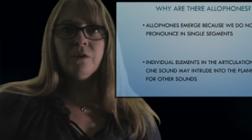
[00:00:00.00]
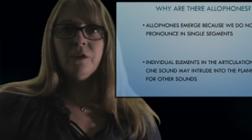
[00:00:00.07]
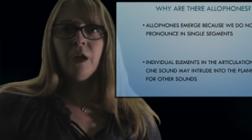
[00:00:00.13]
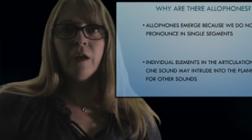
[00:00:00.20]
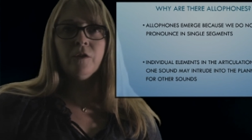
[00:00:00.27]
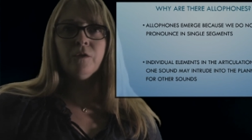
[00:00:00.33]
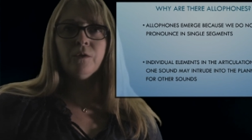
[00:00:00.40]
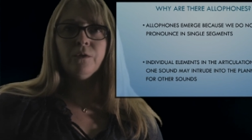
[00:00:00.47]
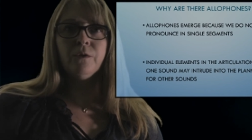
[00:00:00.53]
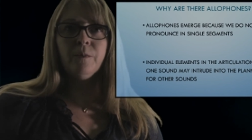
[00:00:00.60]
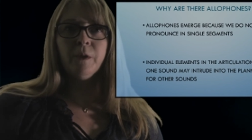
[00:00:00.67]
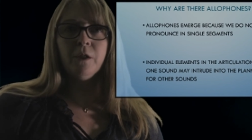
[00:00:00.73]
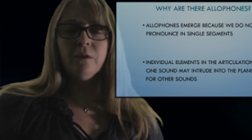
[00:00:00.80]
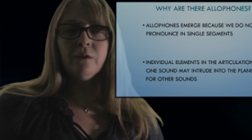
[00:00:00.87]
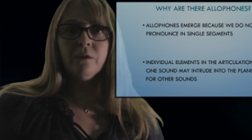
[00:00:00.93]
natural
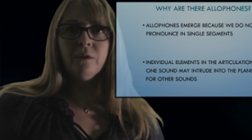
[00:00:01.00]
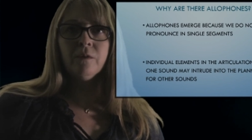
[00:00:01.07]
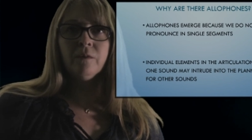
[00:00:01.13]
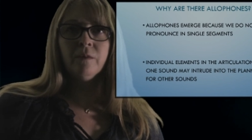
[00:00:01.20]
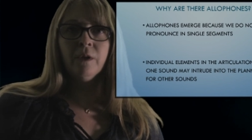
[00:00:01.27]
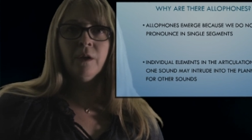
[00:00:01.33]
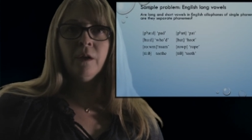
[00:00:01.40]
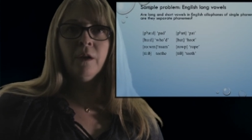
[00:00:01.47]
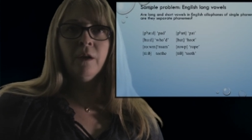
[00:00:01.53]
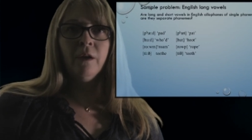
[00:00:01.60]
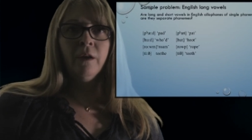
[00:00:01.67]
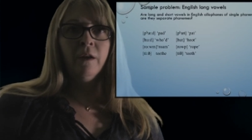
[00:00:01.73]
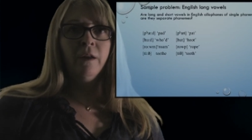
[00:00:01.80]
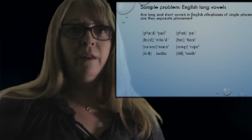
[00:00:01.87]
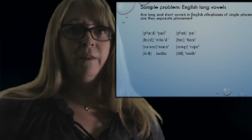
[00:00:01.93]
speech.
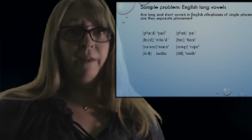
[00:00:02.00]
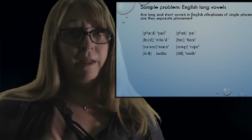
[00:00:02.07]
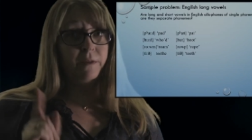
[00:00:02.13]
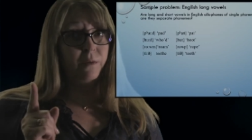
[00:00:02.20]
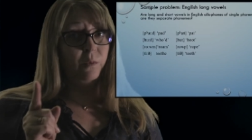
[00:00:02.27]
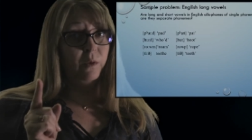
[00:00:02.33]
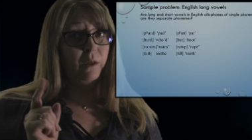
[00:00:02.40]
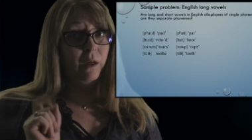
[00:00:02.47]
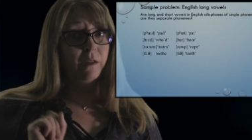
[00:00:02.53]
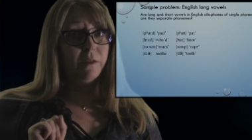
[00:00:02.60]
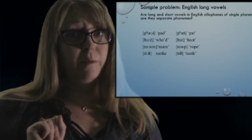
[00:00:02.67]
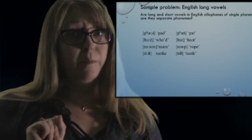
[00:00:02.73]
That's what God's